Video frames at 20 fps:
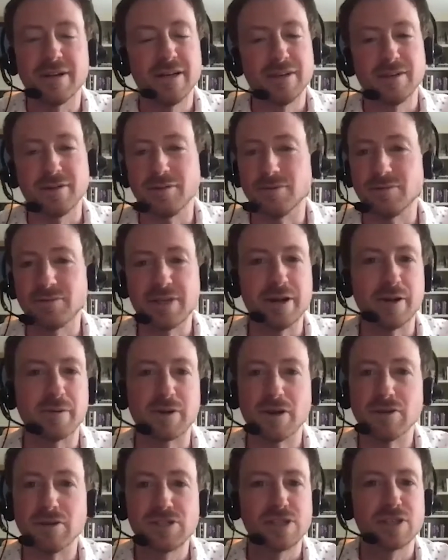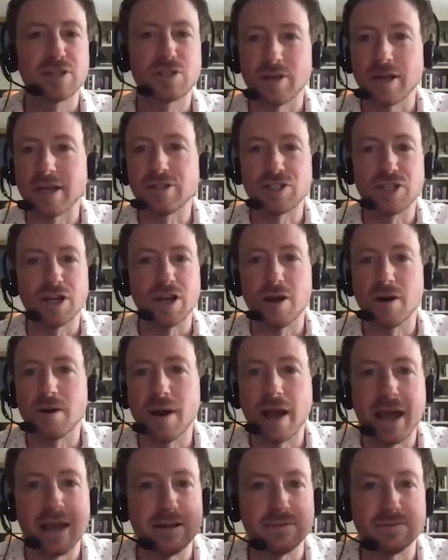who goes to the trade show
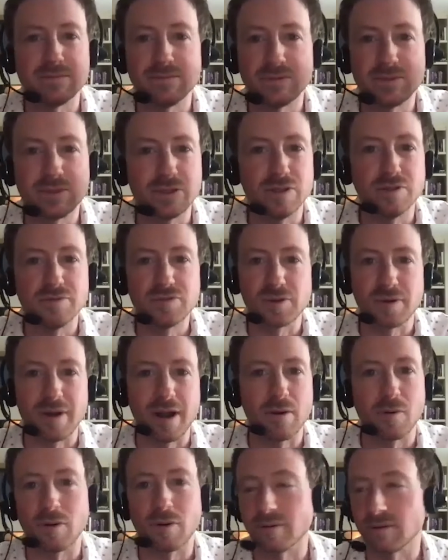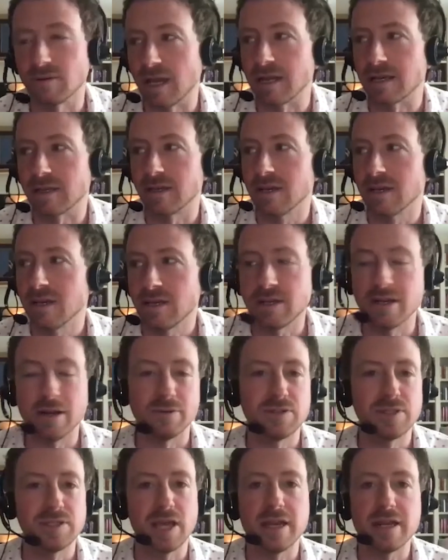and goofs around, or
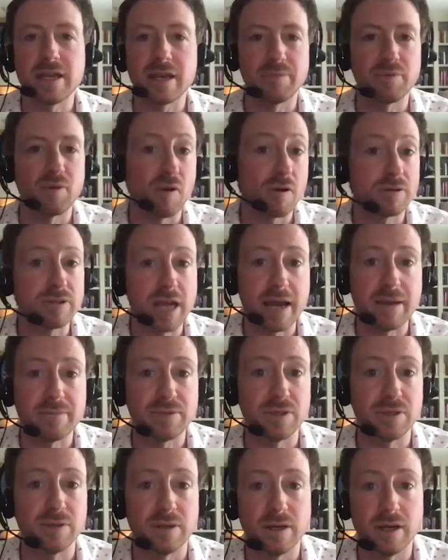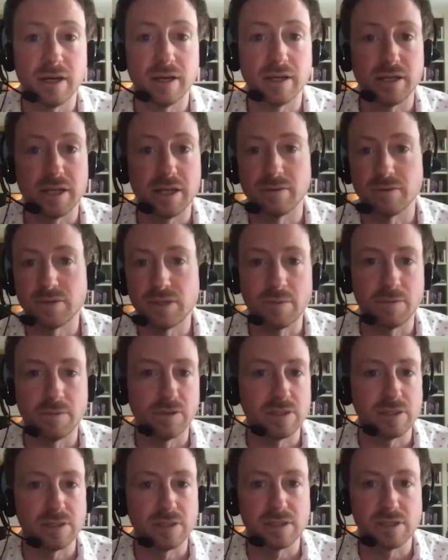sending a prototype to
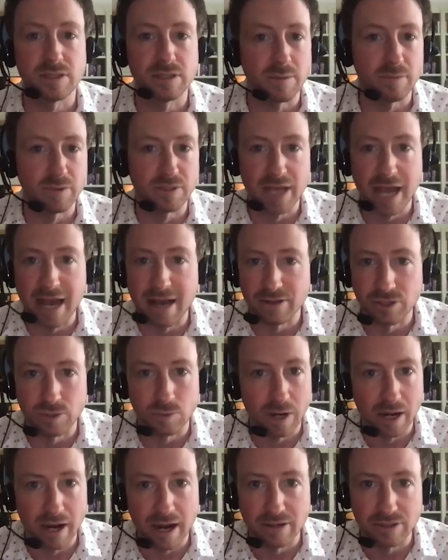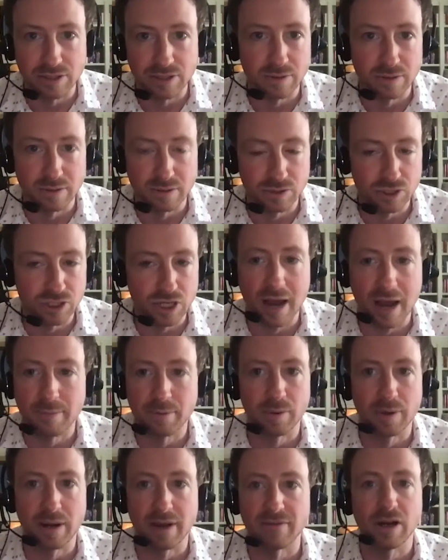someone's house or warehouse or shop
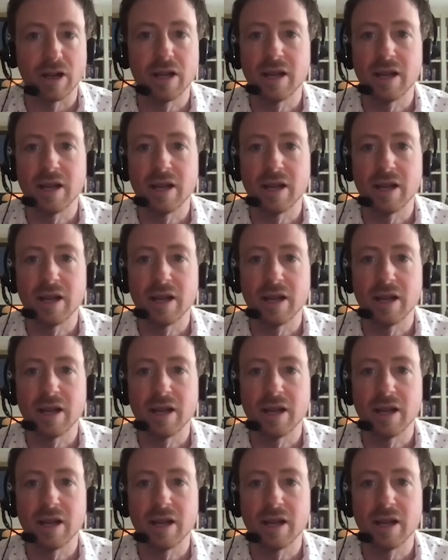or whatever.